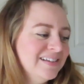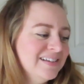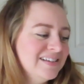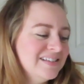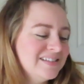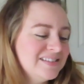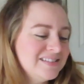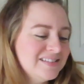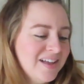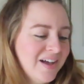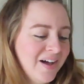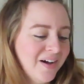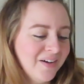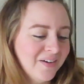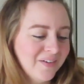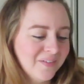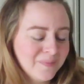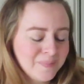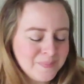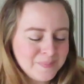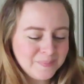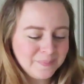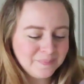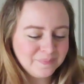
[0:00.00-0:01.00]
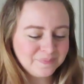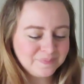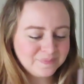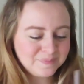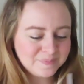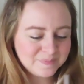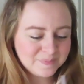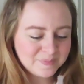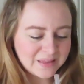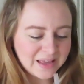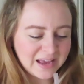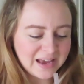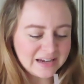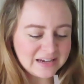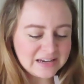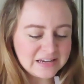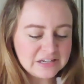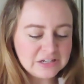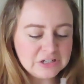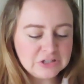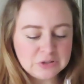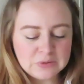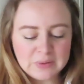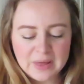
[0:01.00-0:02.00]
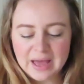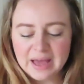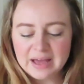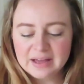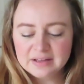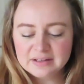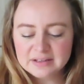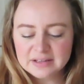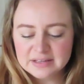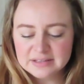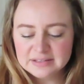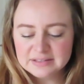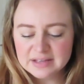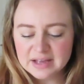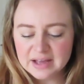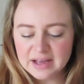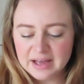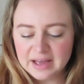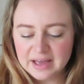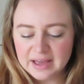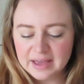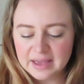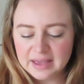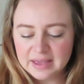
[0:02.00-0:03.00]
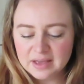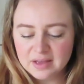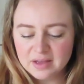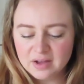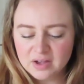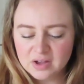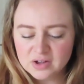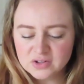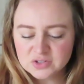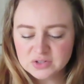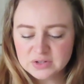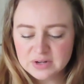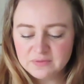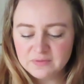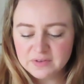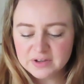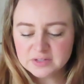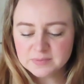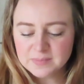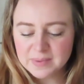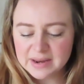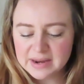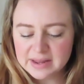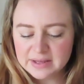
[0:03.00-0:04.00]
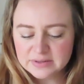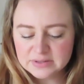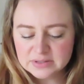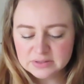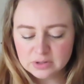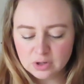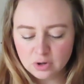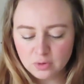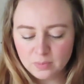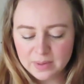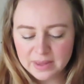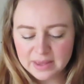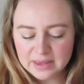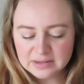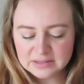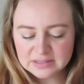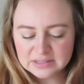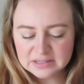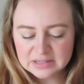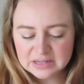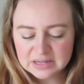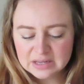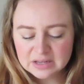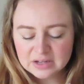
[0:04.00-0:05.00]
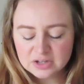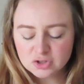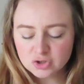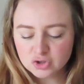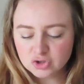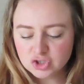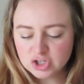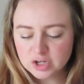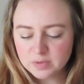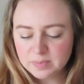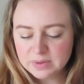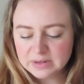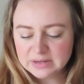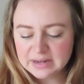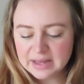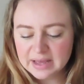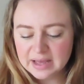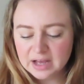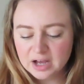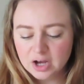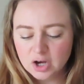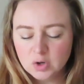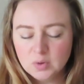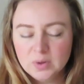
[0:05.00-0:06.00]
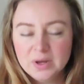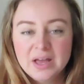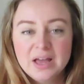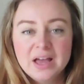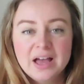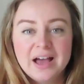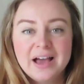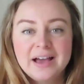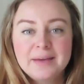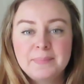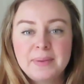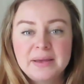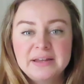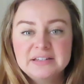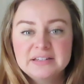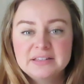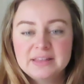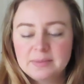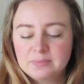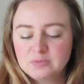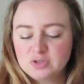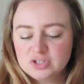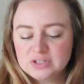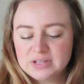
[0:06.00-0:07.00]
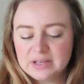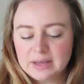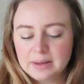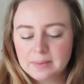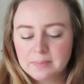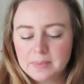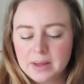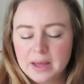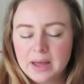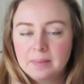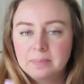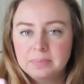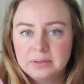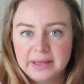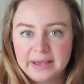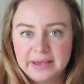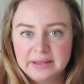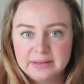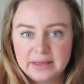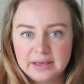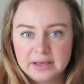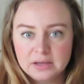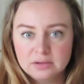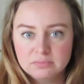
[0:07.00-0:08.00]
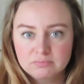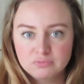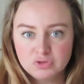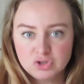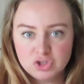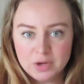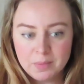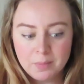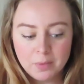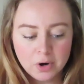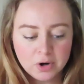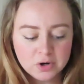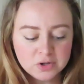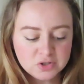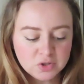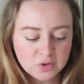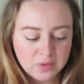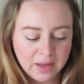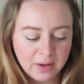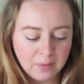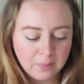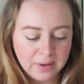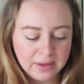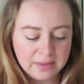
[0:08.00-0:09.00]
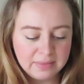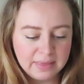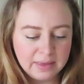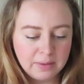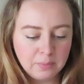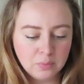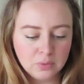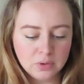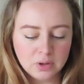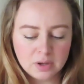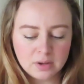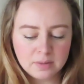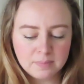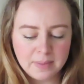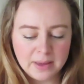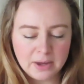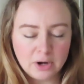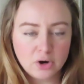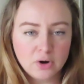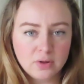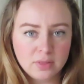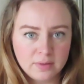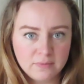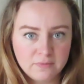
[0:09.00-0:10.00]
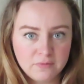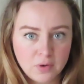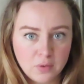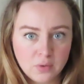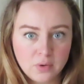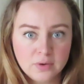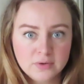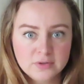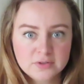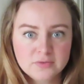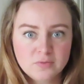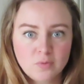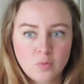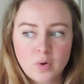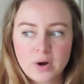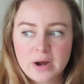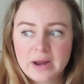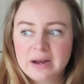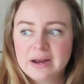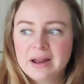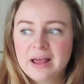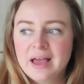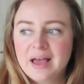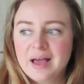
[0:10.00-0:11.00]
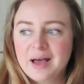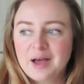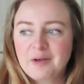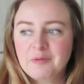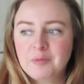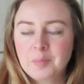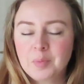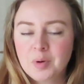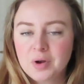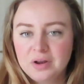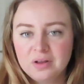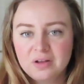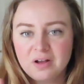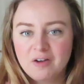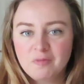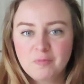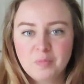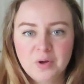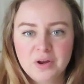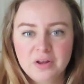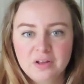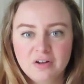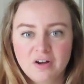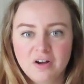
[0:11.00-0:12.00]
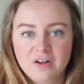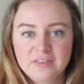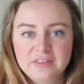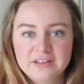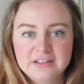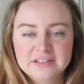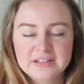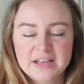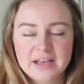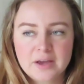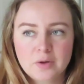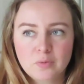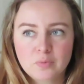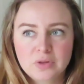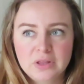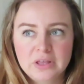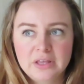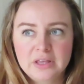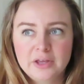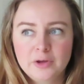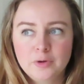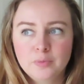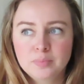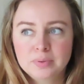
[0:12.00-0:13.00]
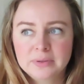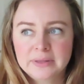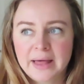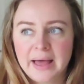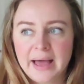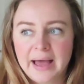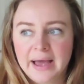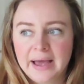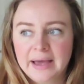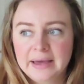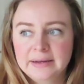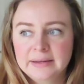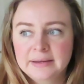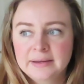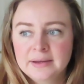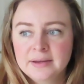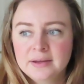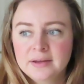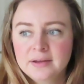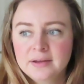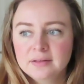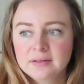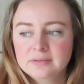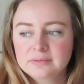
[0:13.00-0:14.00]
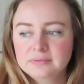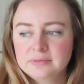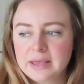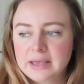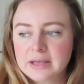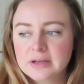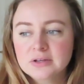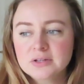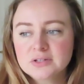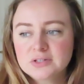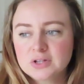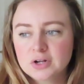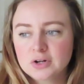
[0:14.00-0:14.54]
So I need to do that because I also need to fix my nails a little bit because they're chipping now. I painted them just like a plain like shimmer so that way they would look better in the photos for it. I've been putting on these like really cute plaid nails.